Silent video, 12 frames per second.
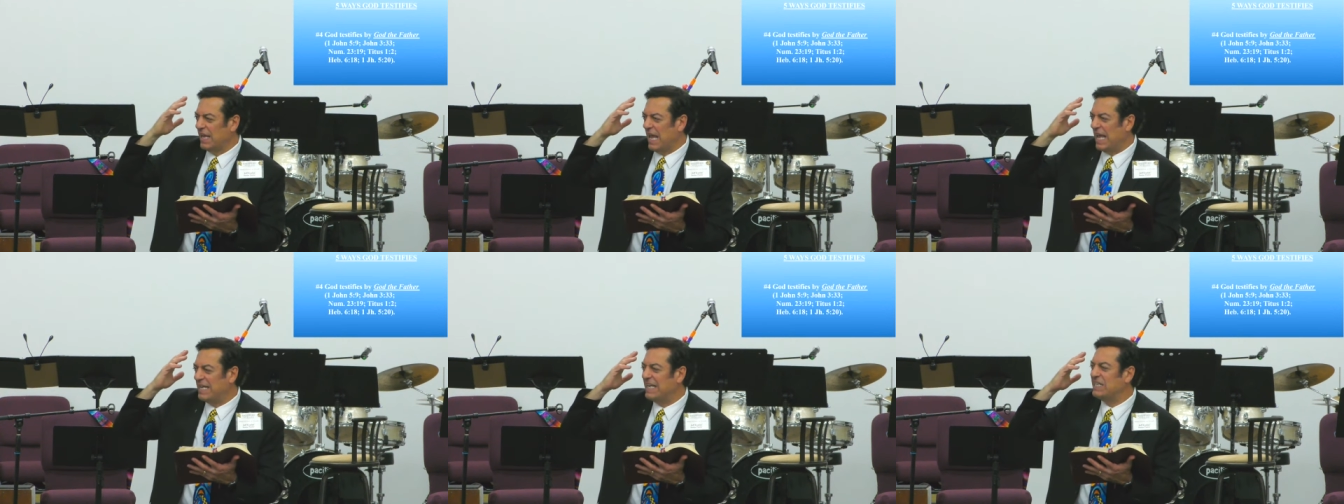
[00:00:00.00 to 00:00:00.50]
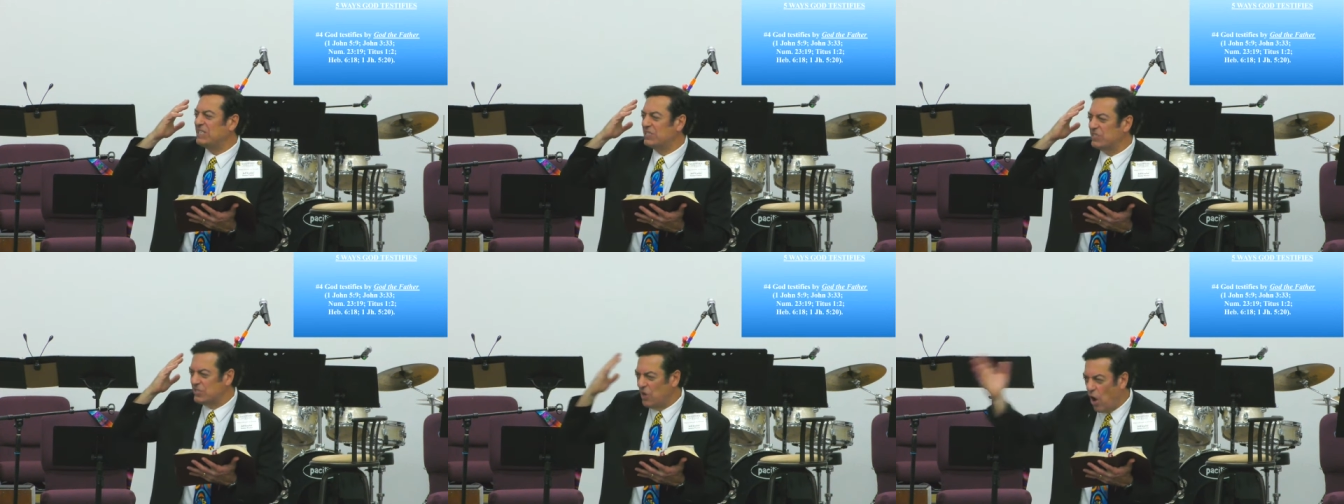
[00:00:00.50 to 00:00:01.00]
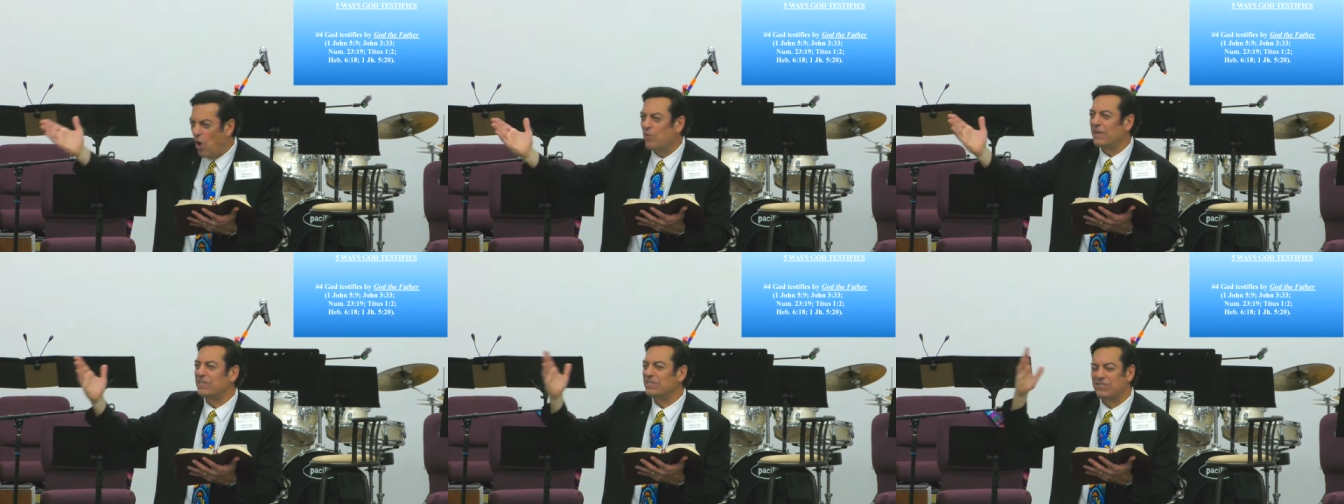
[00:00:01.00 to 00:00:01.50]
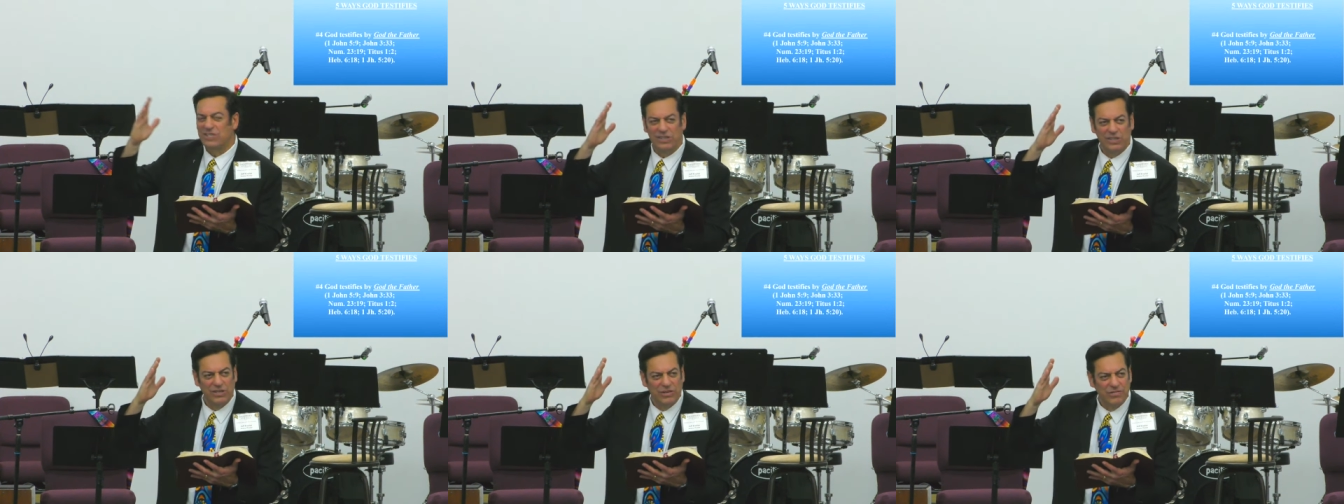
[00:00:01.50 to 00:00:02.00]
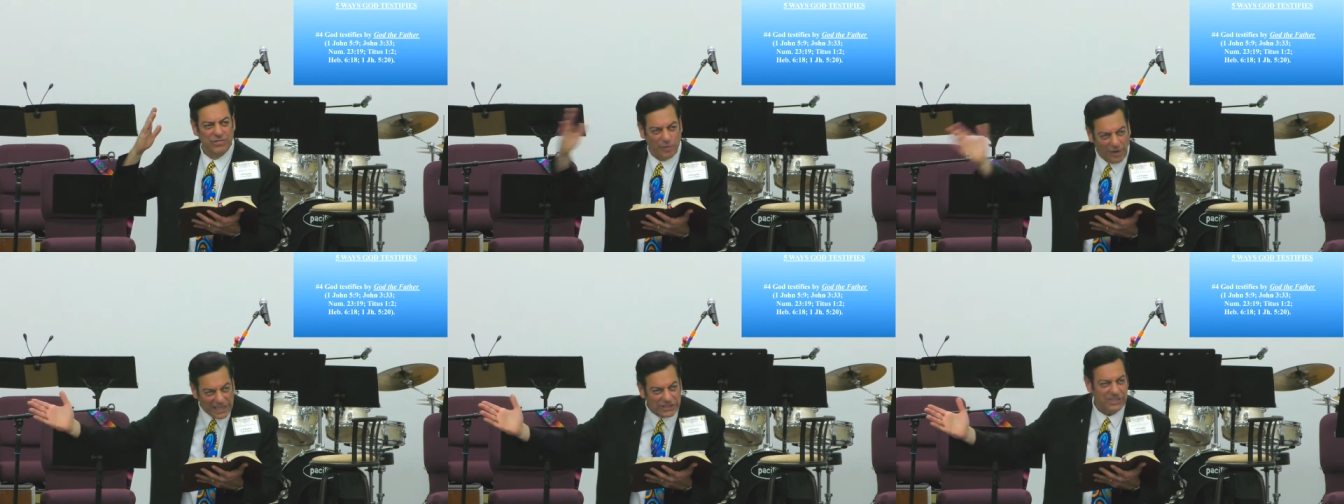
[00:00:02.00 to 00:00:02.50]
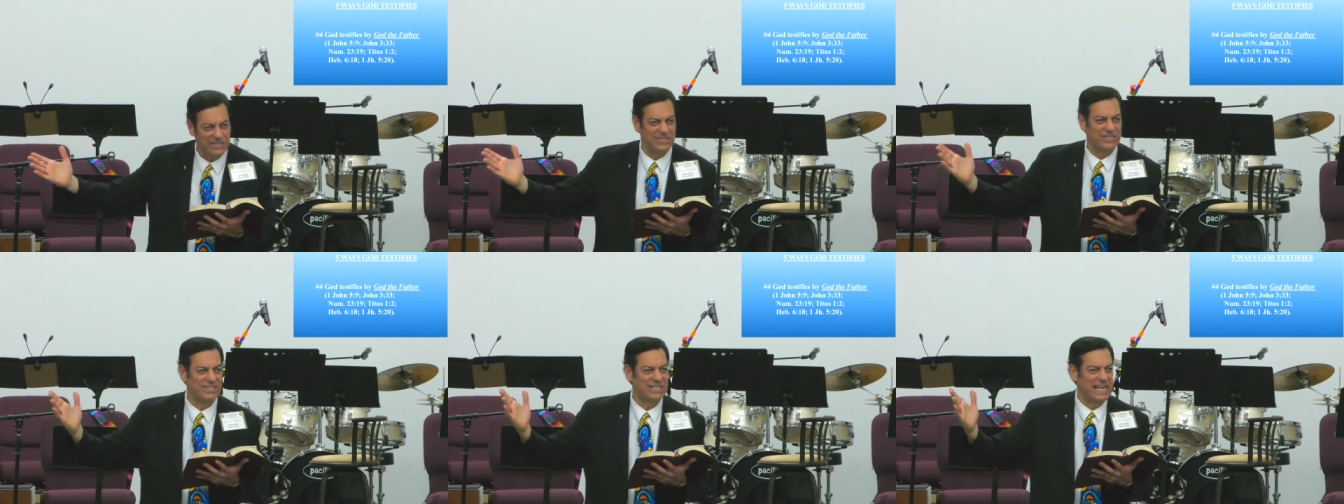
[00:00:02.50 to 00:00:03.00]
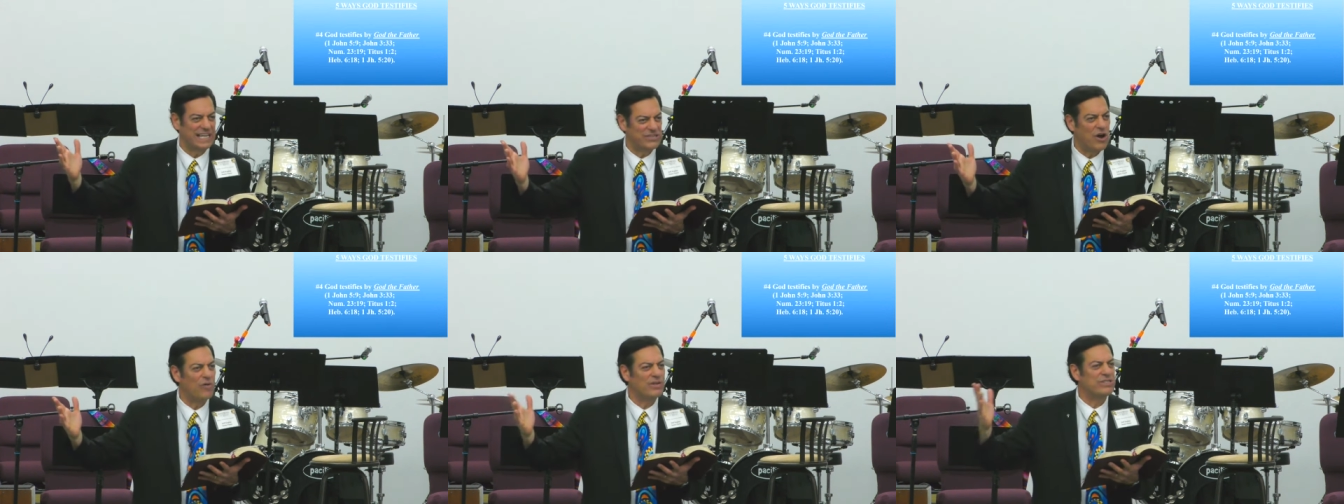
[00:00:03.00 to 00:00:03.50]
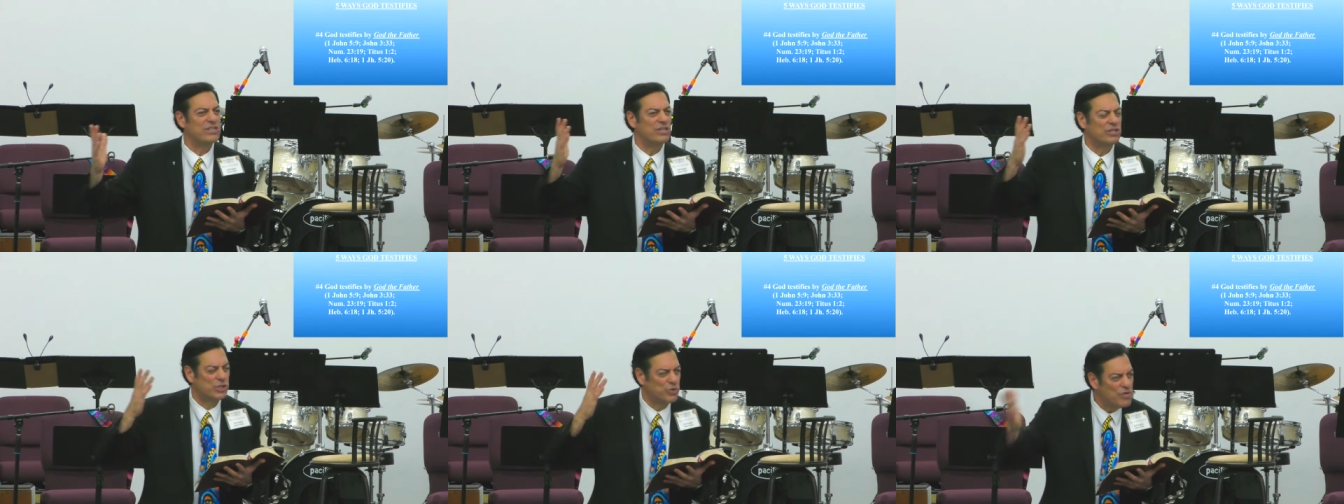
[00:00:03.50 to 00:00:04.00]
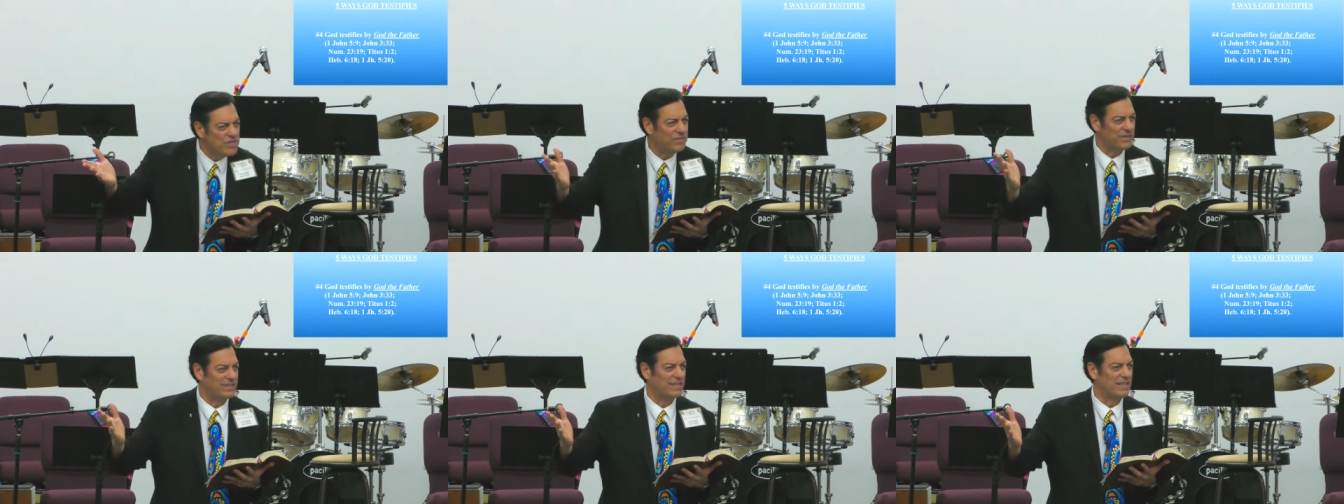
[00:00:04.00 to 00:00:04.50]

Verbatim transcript: And he's always voracious. He's always truthful.